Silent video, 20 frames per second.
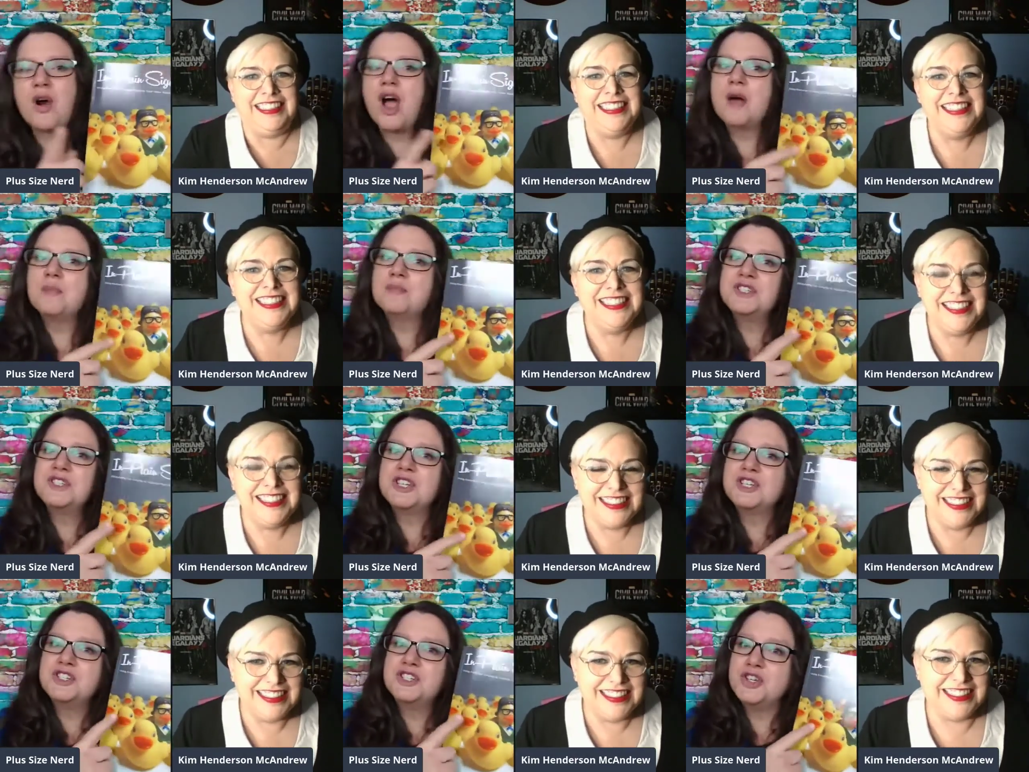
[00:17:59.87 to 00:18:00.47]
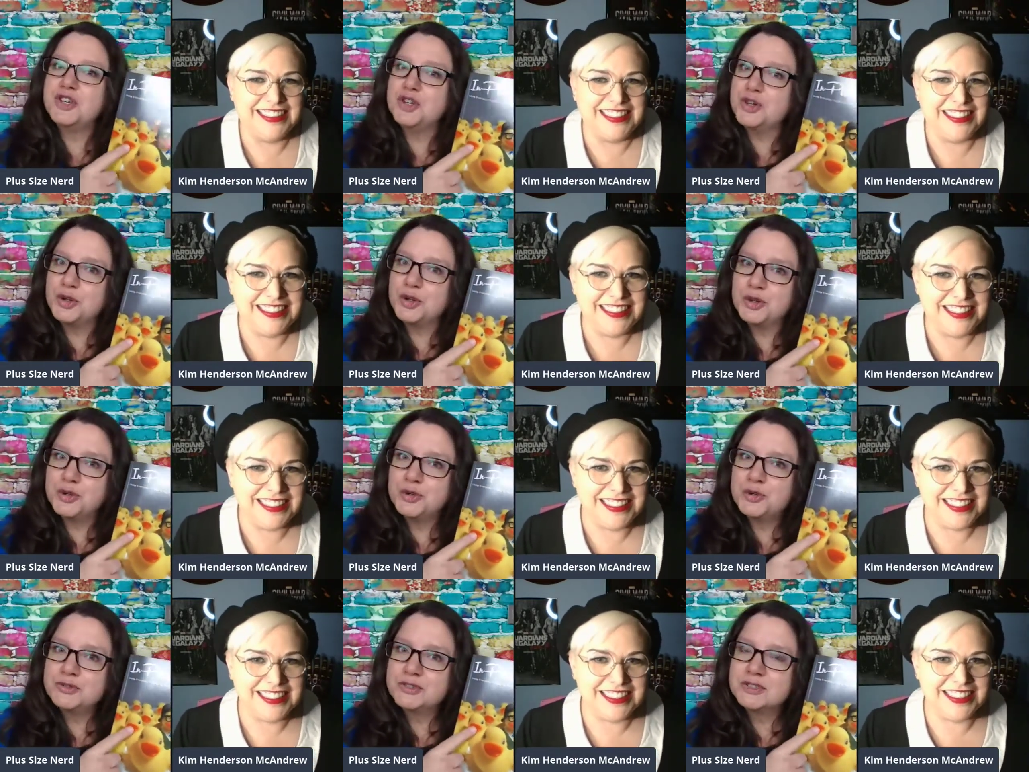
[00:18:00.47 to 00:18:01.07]
Speaker 1: prompted
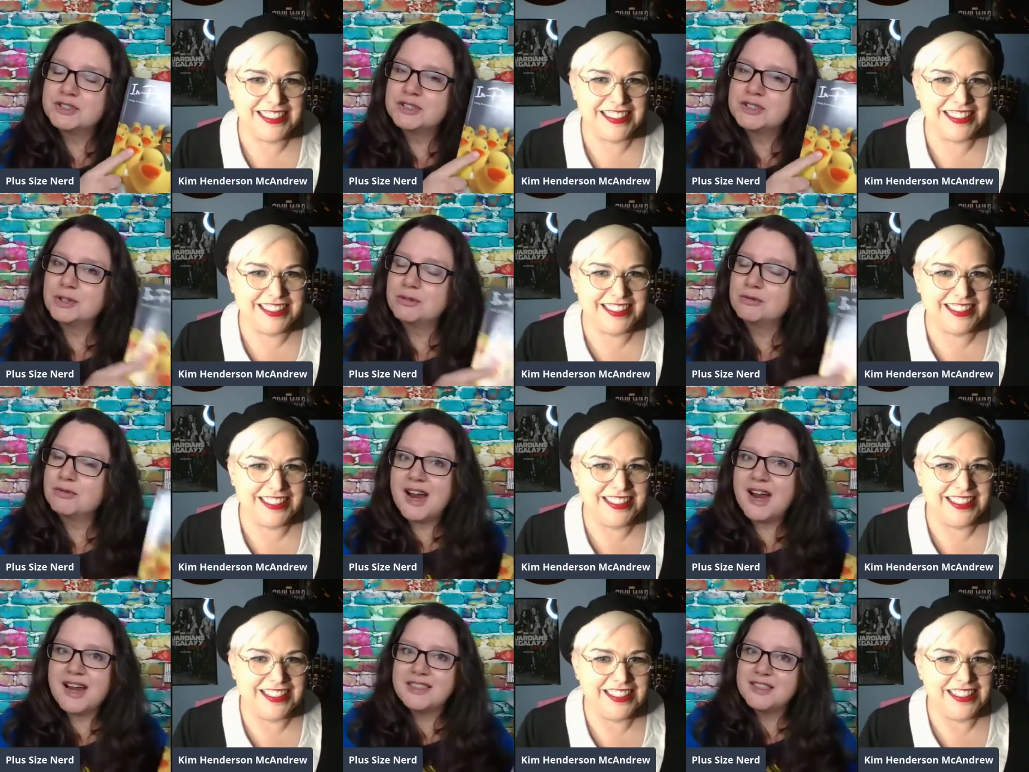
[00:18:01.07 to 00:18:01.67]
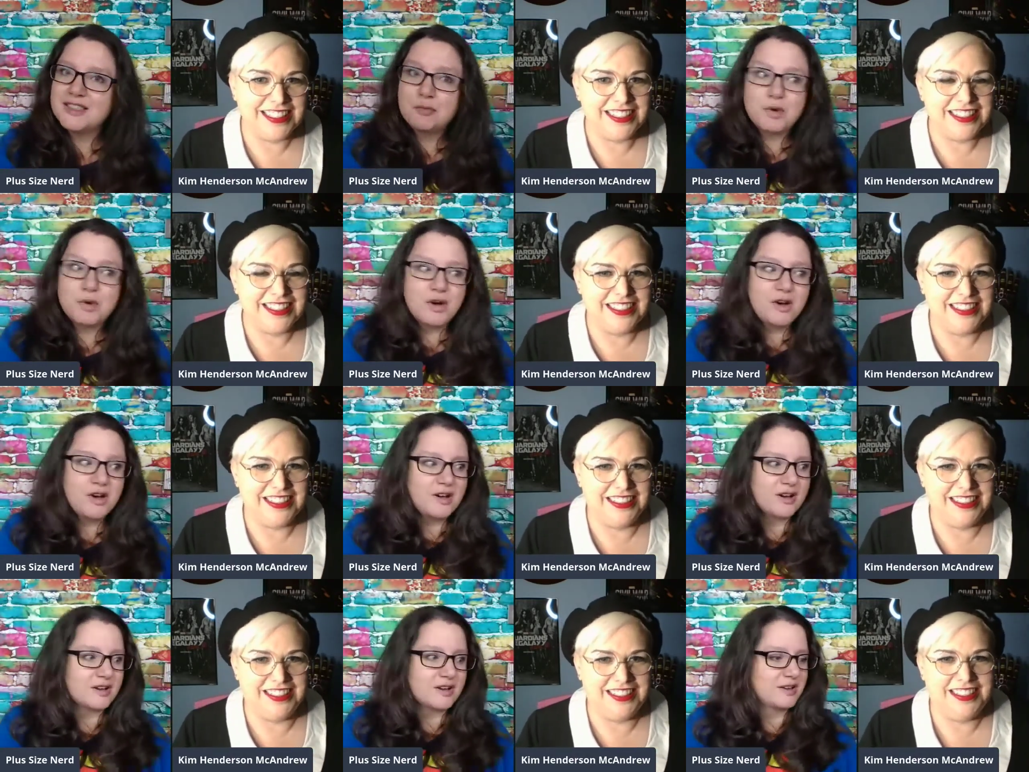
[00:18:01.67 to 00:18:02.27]
you to write the
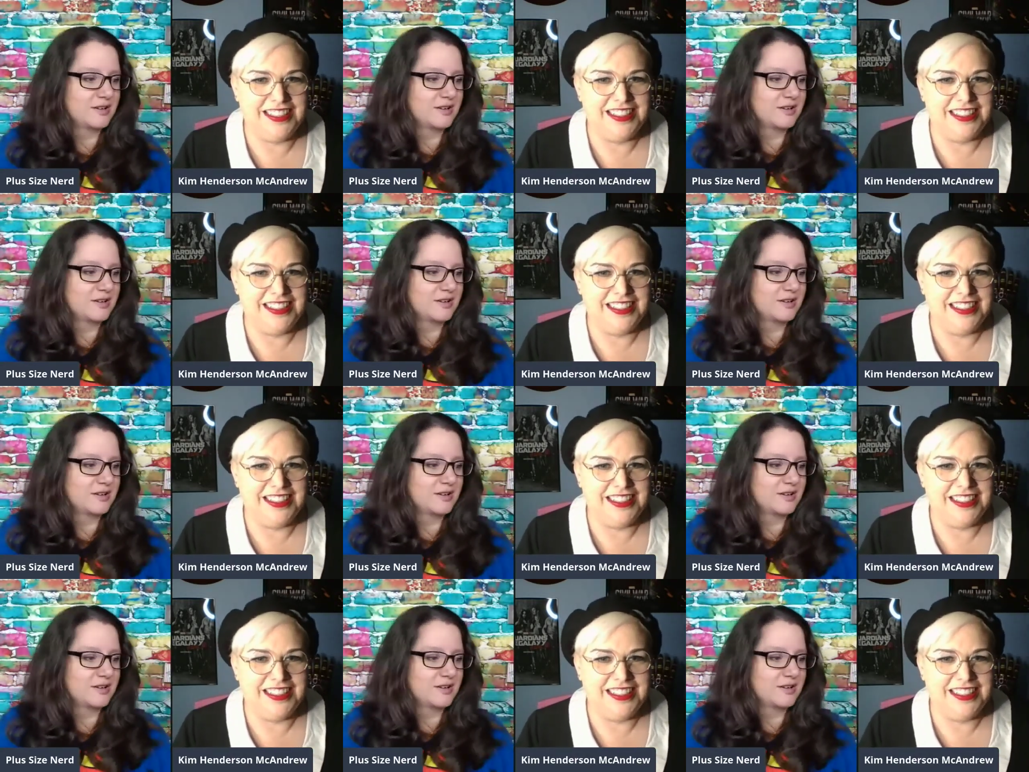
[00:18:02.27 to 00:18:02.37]
book?